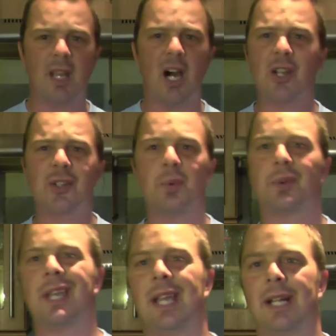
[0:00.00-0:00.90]
I don't
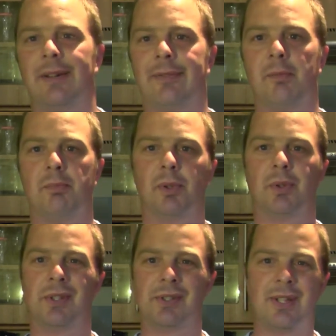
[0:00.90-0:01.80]
care if a
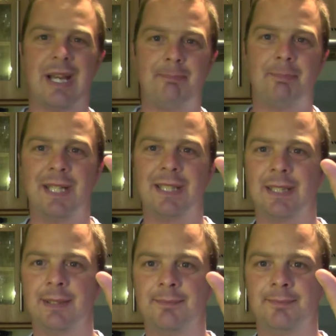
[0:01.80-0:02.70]
brewery's that big
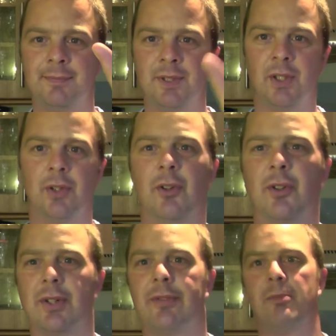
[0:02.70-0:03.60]

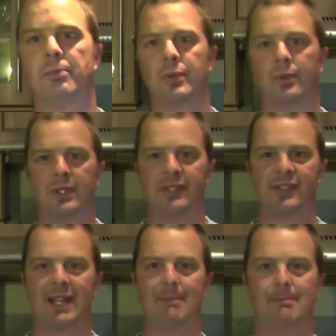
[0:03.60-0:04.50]
or if a
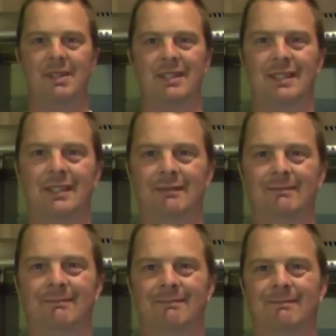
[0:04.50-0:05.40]
brewery's that big.
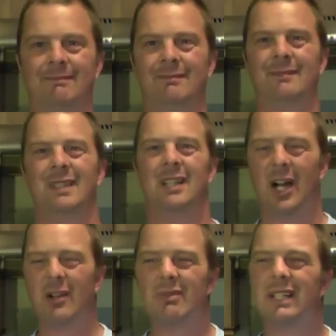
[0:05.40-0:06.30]

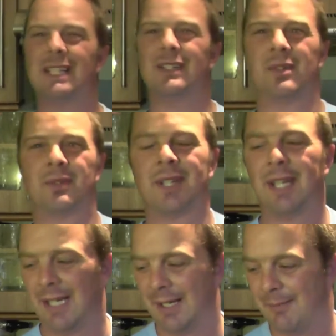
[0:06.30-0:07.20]
I really don't
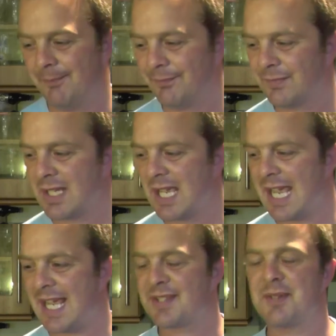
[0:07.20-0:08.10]
care.
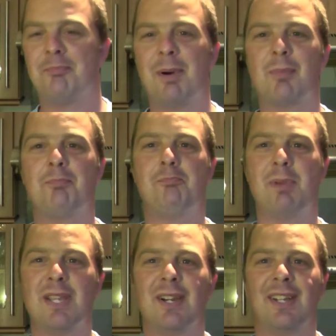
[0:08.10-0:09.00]
It's about
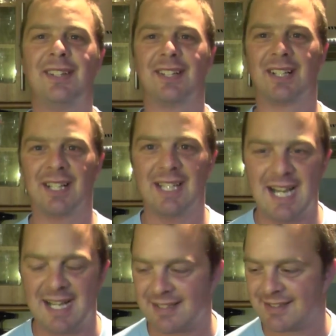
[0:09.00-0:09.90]
beer in the
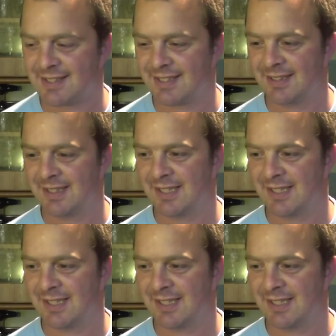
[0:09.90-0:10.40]
glass.